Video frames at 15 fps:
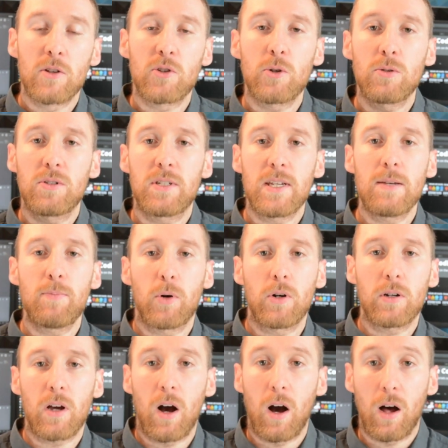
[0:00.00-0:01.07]
to
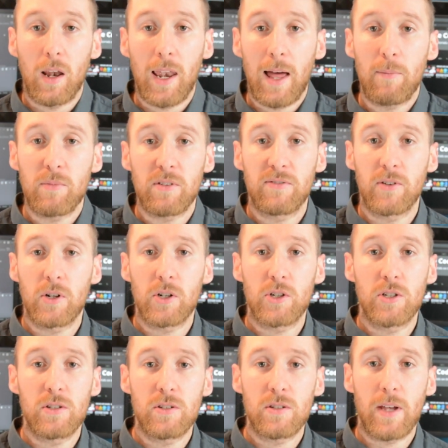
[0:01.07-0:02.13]
debug our Lambda
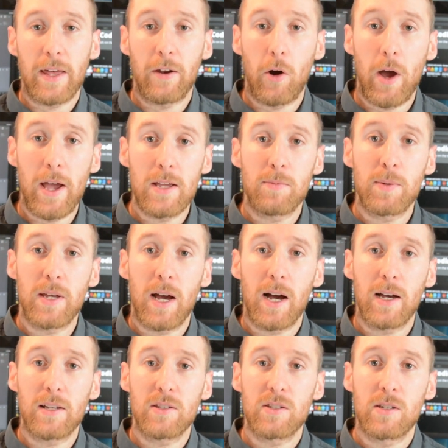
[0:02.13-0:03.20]
functions and our A P
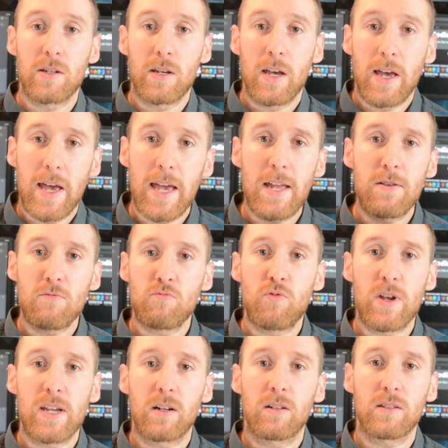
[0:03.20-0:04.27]
Is in
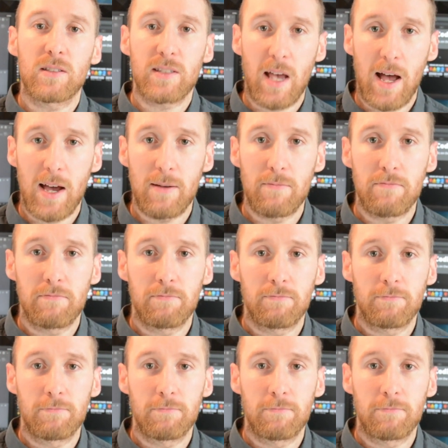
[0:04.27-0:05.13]
real time.